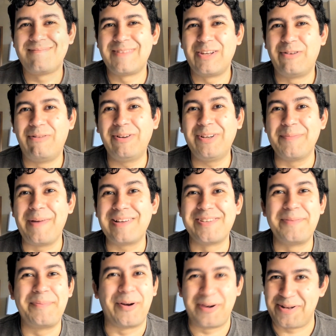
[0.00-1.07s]
Welcome back to
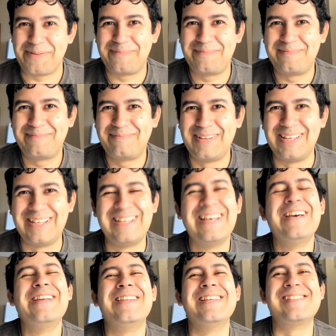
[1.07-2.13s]
the party.
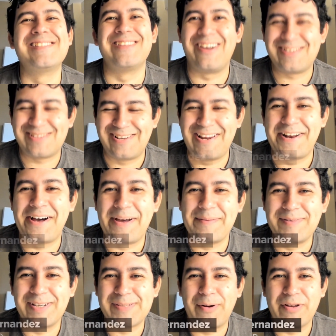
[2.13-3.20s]
This is Locked On Anaheim
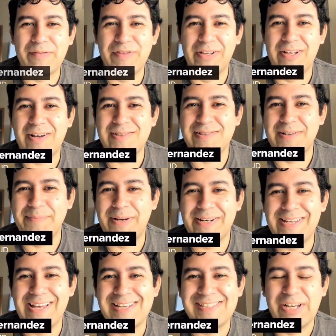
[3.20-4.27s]
Ducks, part of the Locked On
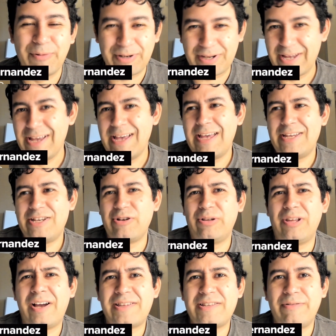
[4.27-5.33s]
Podcast Network. You're
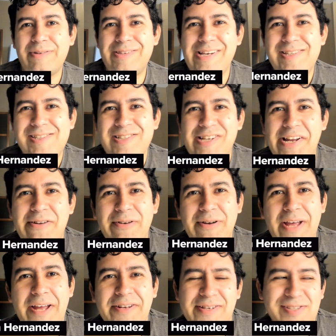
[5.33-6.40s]
locked in with Jason JD
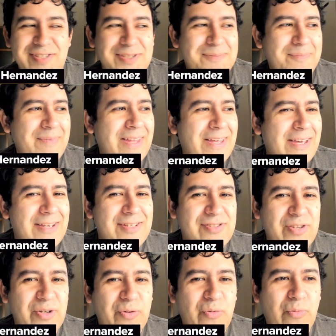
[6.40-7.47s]
Hernandez.
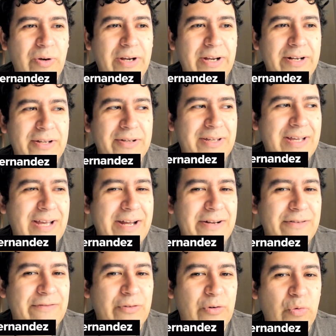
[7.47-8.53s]
So we're going to kind
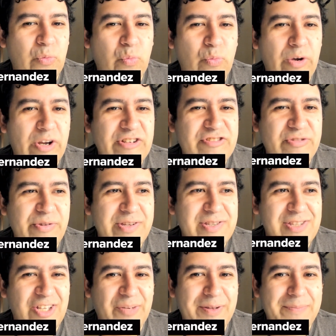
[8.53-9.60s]
of rush through this a
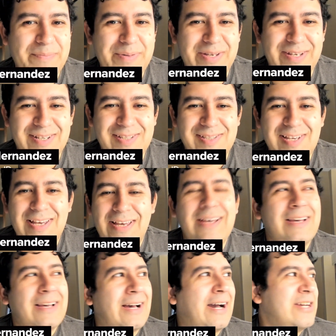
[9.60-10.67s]
little bit because
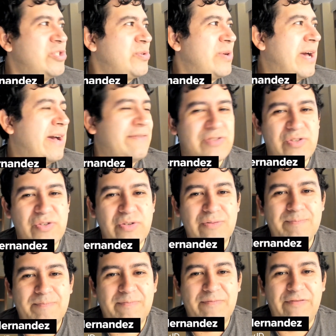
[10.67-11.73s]
I do have to
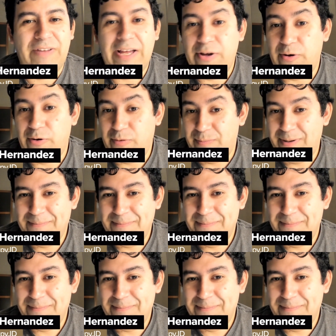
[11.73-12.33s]
fly home